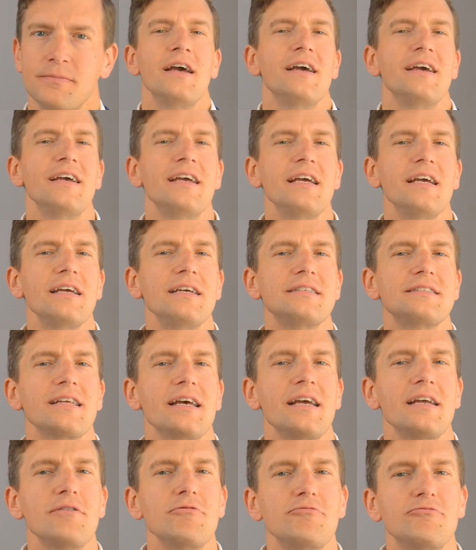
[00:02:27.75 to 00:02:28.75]
Here is
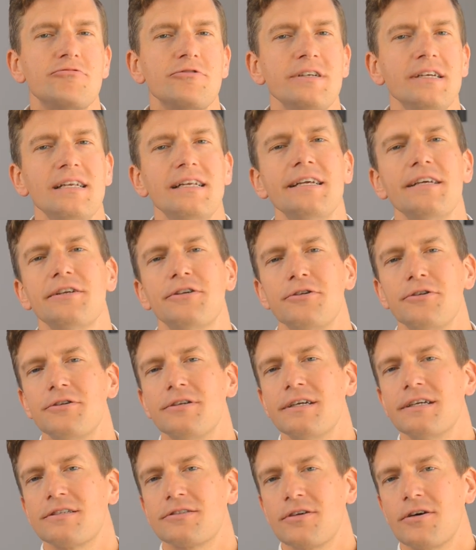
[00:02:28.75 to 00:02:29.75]
a really
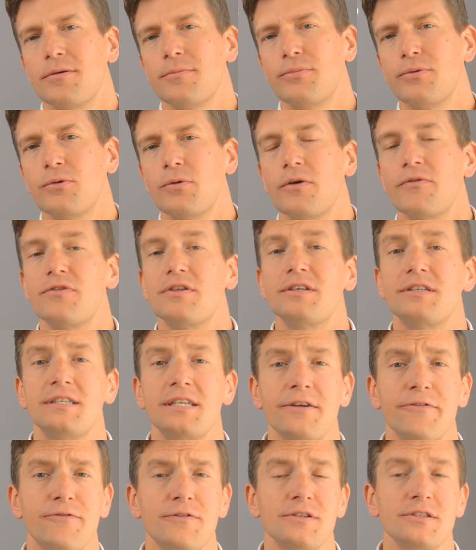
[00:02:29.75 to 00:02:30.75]
good example of the
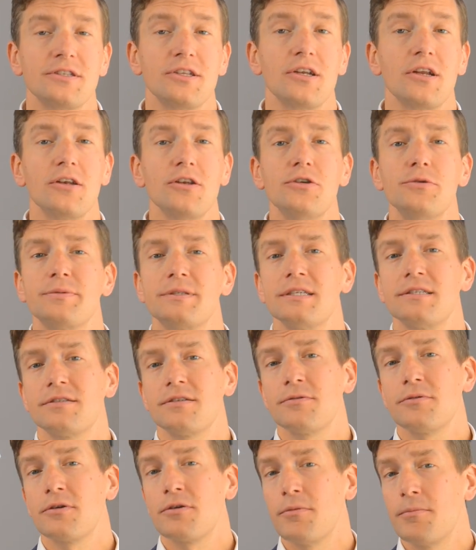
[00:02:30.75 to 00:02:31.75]
difference that a loop
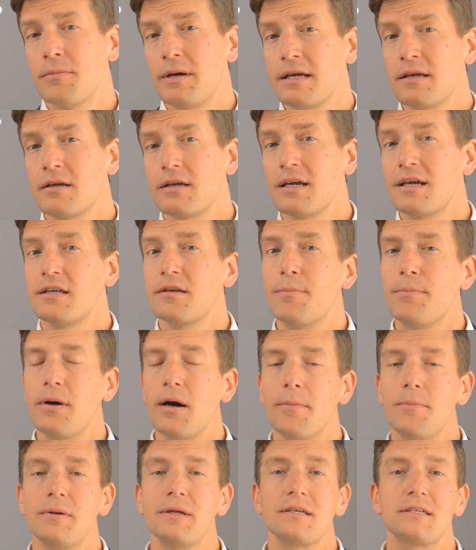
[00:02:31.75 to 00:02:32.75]
system can make in a
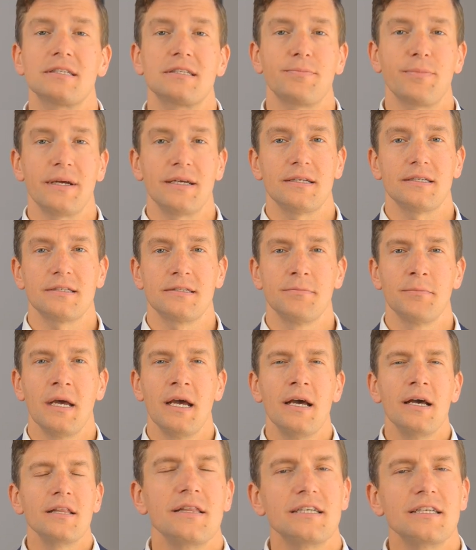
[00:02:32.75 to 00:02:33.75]
public space.
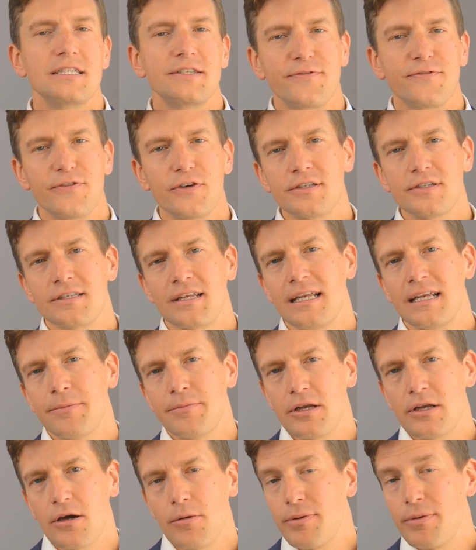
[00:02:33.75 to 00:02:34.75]
This first clip
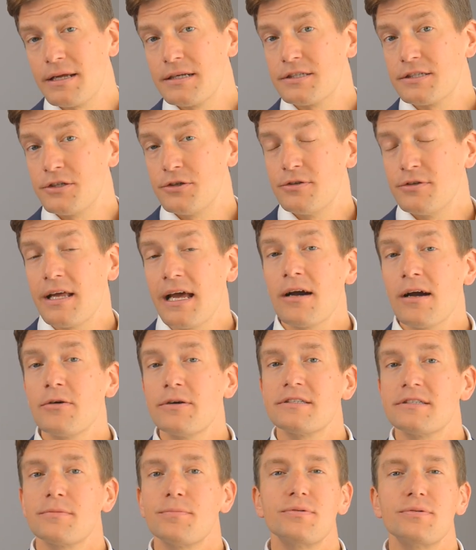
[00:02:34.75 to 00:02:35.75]
that I'll play to you now
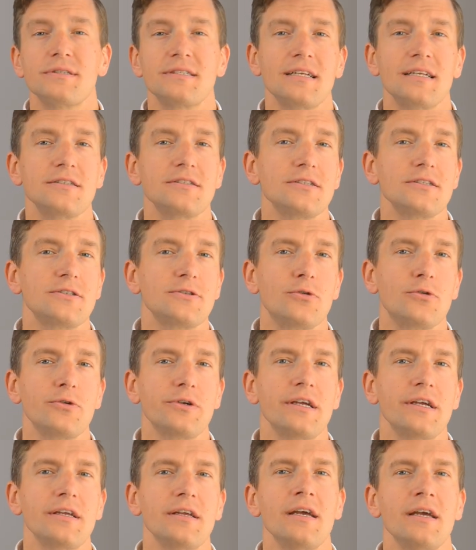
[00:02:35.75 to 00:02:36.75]
is a presenter
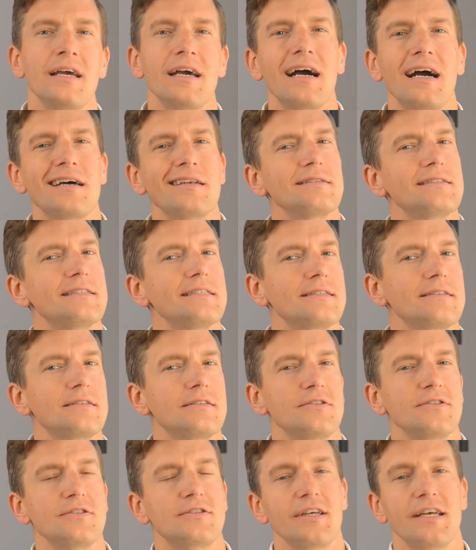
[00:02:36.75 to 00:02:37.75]
talking at a
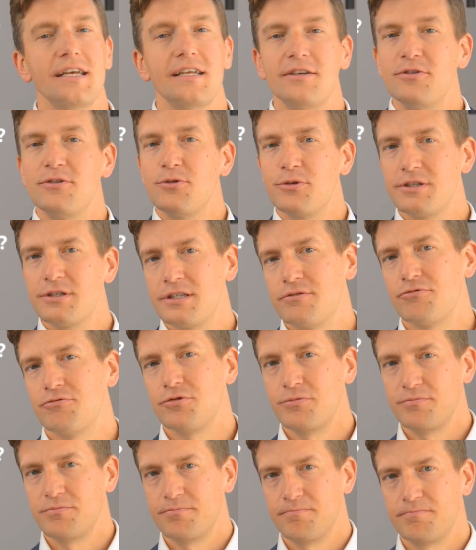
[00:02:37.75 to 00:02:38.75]
distance in a noisy
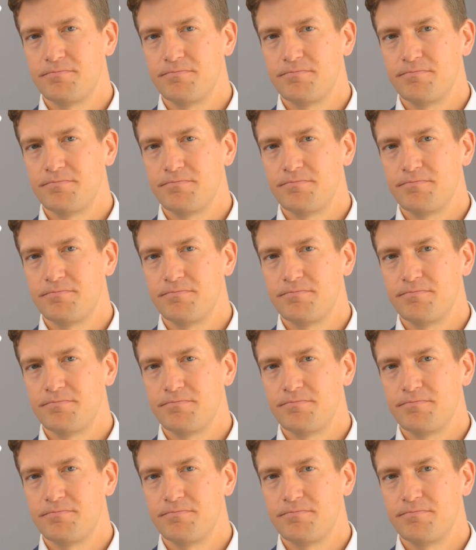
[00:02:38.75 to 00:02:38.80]
room.